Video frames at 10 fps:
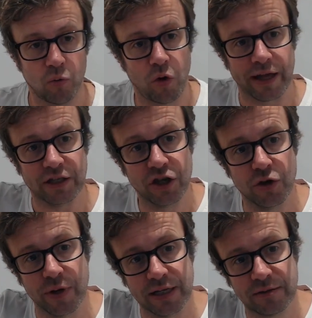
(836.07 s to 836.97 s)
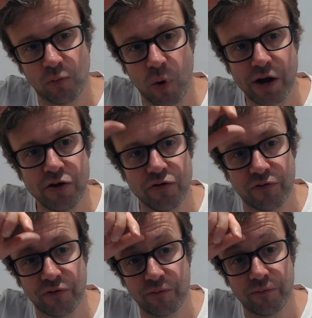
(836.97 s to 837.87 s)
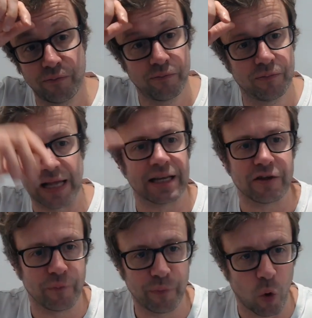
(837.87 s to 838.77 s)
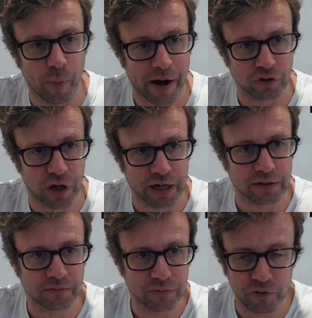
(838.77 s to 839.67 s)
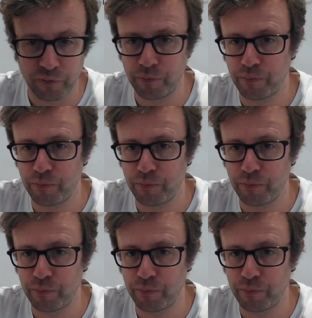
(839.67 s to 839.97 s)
What they do is when you've, let's say you've bought a pair of trainers, you've